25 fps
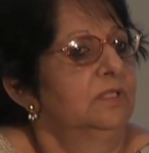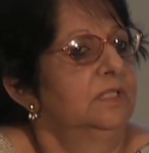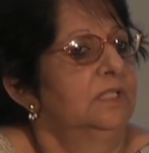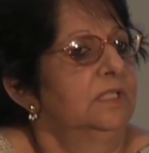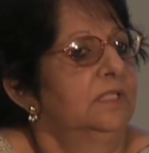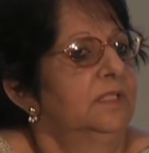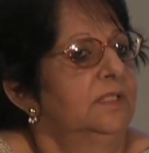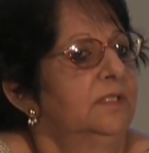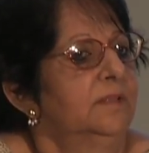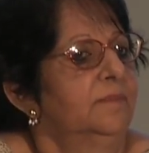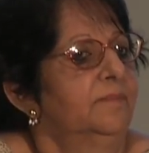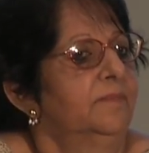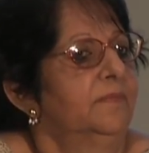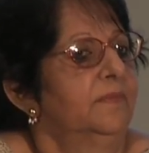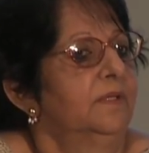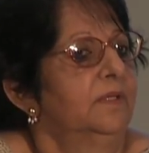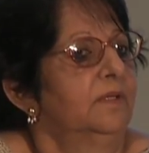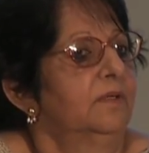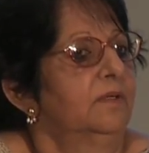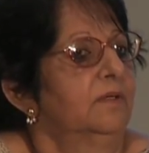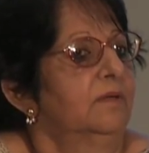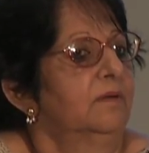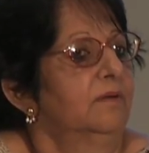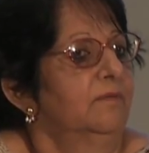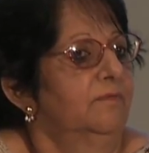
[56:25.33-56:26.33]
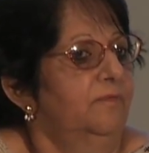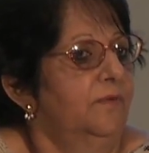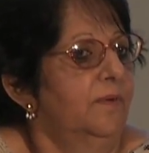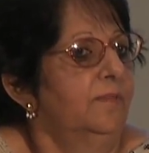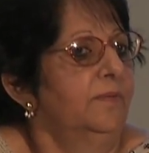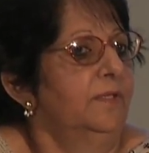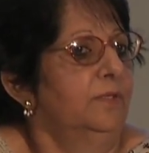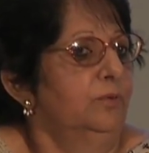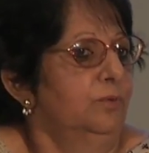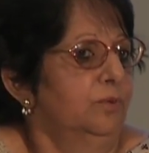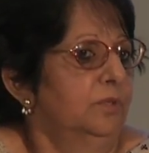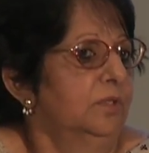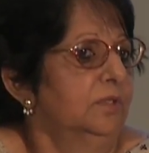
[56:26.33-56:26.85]
um, uh,
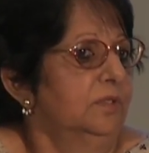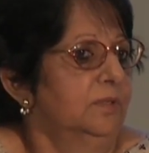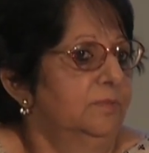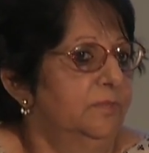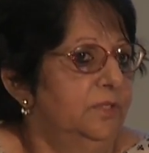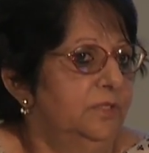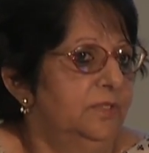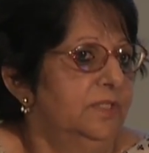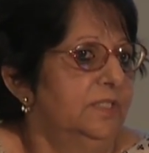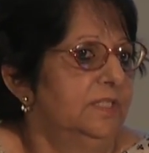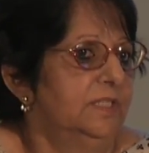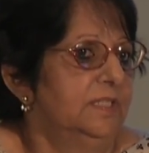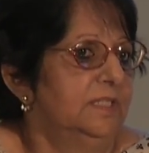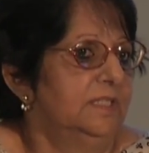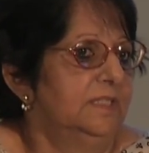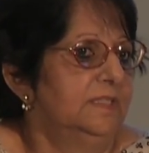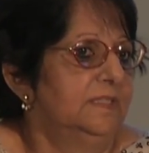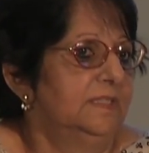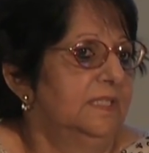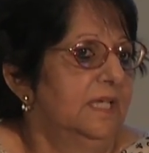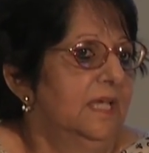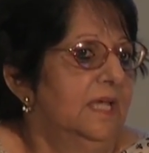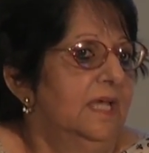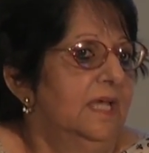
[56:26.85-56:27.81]
from the local communities.